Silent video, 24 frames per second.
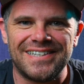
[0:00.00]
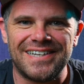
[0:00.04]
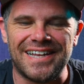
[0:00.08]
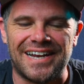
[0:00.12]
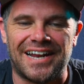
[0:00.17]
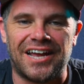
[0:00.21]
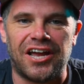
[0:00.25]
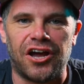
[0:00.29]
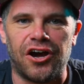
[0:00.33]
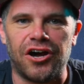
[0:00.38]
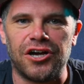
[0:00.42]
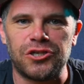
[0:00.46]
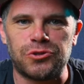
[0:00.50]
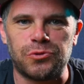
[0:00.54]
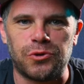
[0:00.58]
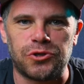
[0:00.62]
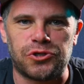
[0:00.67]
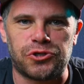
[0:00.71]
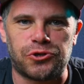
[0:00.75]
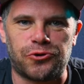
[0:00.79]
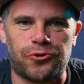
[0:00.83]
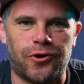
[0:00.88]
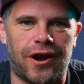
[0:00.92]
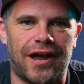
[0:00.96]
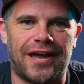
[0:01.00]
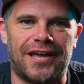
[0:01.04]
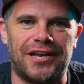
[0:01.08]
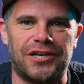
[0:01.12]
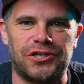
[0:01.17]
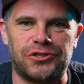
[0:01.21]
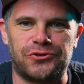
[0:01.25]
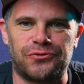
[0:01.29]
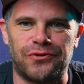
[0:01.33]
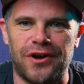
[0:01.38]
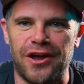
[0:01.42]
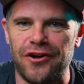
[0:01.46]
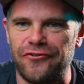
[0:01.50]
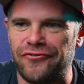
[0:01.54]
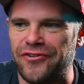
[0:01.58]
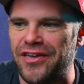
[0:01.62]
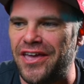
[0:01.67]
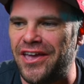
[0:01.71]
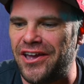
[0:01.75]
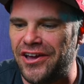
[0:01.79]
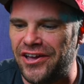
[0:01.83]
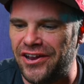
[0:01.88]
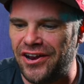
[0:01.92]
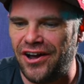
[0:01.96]
G'day guys, what's cracking? It's Ralph
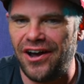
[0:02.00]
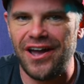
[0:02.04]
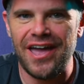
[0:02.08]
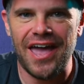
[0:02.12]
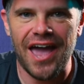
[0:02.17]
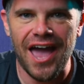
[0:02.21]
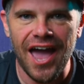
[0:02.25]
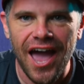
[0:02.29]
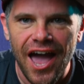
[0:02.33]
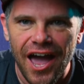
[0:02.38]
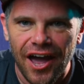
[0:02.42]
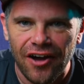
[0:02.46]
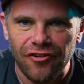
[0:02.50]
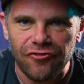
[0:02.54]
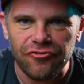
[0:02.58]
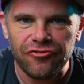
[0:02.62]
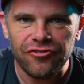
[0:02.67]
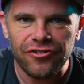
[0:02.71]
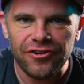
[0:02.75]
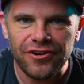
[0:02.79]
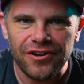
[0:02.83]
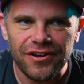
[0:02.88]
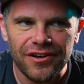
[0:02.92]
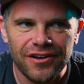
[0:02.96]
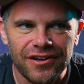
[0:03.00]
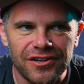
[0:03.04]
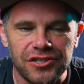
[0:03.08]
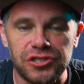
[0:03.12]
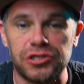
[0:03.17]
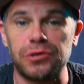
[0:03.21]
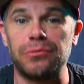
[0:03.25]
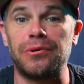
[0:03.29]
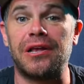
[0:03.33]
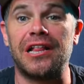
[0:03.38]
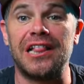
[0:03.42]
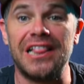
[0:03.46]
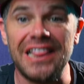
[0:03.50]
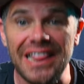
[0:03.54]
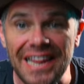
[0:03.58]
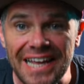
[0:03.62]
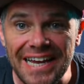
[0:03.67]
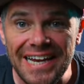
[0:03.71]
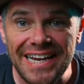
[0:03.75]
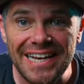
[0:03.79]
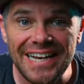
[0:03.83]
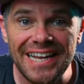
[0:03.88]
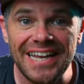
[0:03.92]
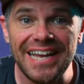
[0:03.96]
here, and I have some
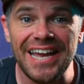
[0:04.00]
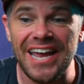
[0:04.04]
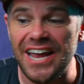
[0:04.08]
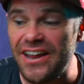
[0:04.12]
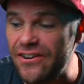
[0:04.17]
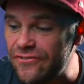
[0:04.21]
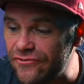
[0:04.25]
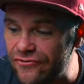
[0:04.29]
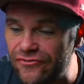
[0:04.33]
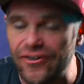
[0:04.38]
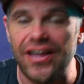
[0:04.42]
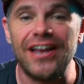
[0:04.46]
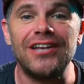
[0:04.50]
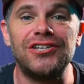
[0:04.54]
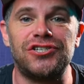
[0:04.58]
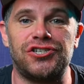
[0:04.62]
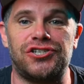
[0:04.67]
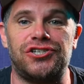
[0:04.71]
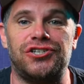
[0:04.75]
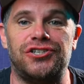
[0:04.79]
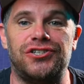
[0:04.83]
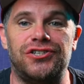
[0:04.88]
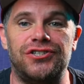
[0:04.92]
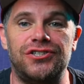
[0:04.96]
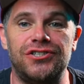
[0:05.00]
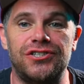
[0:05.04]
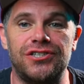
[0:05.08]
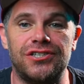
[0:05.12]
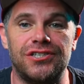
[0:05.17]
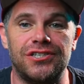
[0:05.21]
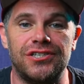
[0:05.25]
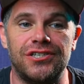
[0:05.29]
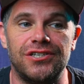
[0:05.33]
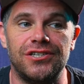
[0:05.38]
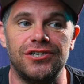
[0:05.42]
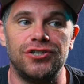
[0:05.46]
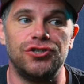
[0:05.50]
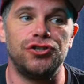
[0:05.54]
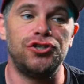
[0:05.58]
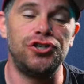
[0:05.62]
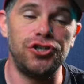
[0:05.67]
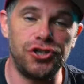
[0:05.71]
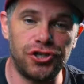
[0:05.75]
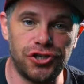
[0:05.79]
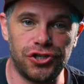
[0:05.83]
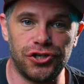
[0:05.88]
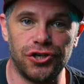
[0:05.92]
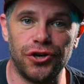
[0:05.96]
cleaning inventions
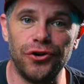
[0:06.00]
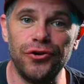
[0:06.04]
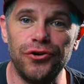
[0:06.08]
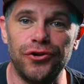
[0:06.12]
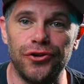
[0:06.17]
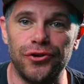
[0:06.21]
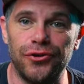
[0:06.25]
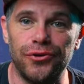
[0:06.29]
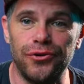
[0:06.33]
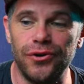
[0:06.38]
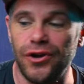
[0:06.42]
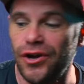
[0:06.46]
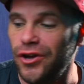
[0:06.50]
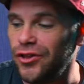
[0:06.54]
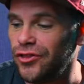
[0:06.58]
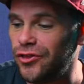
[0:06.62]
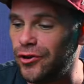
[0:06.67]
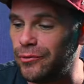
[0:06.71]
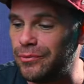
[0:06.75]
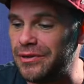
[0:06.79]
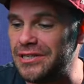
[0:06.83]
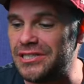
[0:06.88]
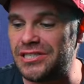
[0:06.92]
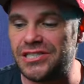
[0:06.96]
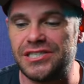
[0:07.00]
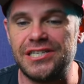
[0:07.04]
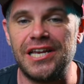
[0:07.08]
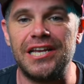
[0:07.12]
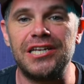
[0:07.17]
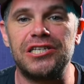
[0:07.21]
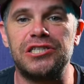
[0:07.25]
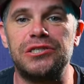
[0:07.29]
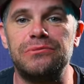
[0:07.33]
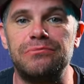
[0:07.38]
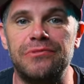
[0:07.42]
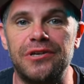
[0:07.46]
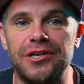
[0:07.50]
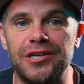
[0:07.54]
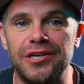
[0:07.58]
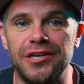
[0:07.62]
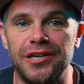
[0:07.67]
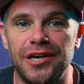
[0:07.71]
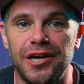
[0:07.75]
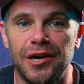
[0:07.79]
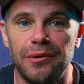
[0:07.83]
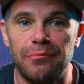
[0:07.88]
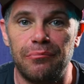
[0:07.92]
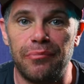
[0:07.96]
to show you that have been sent to
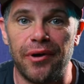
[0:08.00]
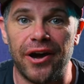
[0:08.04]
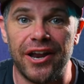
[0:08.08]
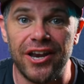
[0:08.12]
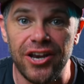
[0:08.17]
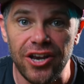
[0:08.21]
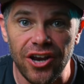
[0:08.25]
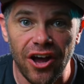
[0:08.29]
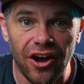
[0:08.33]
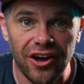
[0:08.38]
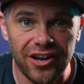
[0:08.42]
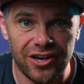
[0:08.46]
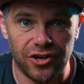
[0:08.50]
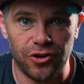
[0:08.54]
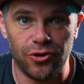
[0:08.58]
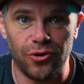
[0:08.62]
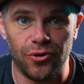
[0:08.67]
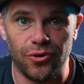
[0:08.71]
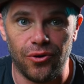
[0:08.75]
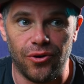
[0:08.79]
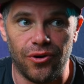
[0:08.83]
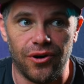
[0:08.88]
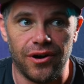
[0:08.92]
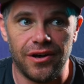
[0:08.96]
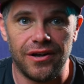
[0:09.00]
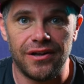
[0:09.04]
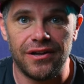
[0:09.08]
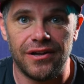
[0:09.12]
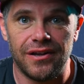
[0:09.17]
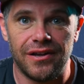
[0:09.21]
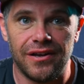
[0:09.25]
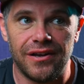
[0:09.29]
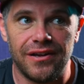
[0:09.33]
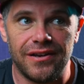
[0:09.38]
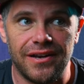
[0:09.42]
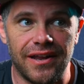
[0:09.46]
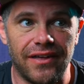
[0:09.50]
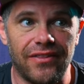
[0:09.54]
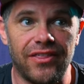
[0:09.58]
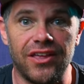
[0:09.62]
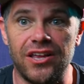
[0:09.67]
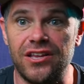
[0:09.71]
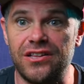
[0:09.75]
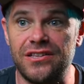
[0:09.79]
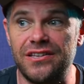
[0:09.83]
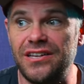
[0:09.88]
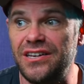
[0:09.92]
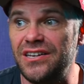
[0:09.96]
me by Nitecore. Now
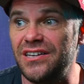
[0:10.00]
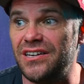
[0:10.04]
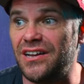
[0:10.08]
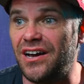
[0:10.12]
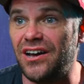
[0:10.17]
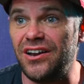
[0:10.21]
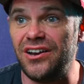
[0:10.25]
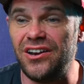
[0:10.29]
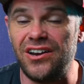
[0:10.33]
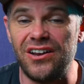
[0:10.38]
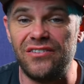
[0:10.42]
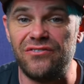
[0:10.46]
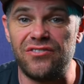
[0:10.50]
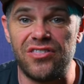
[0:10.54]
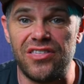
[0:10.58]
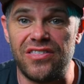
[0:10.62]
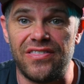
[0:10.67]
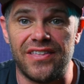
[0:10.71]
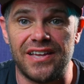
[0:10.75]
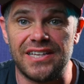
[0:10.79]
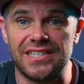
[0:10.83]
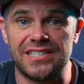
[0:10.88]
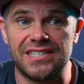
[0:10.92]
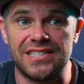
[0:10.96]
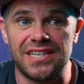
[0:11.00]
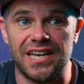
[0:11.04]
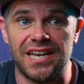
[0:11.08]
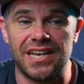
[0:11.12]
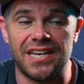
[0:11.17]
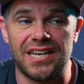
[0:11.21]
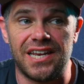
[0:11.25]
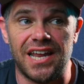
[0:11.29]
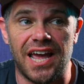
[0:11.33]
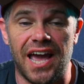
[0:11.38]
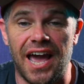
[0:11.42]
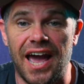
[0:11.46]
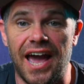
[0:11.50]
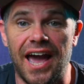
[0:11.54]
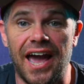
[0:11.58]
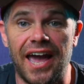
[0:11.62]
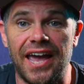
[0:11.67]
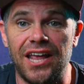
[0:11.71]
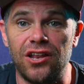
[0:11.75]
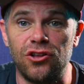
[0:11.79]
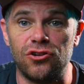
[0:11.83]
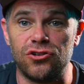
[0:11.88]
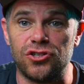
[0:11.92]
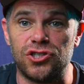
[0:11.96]
I don't even think they said,
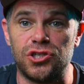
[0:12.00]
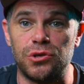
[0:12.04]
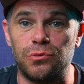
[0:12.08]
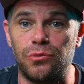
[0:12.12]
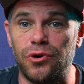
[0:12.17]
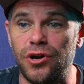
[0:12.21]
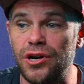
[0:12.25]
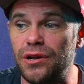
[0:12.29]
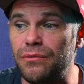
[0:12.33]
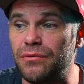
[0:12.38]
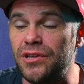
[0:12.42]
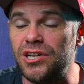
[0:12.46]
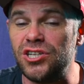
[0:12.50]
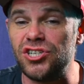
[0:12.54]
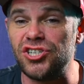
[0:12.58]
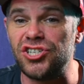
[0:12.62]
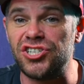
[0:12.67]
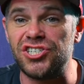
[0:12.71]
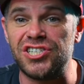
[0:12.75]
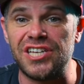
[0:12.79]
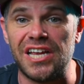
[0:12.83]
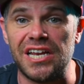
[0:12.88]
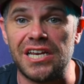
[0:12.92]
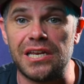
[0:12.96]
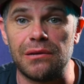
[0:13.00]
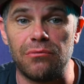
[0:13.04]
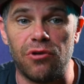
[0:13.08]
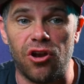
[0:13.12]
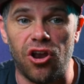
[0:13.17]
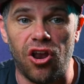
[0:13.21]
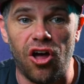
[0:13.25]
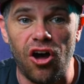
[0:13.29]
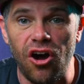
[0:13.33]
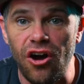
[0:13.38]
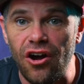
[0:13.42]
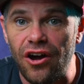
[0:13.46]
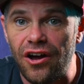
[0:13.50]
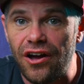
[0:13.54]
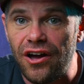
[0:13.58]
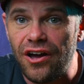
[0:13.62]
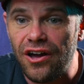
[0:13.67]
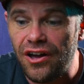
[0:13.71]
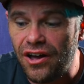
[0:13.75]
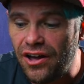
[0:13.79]
hey, look, do you want them? They just sent them along.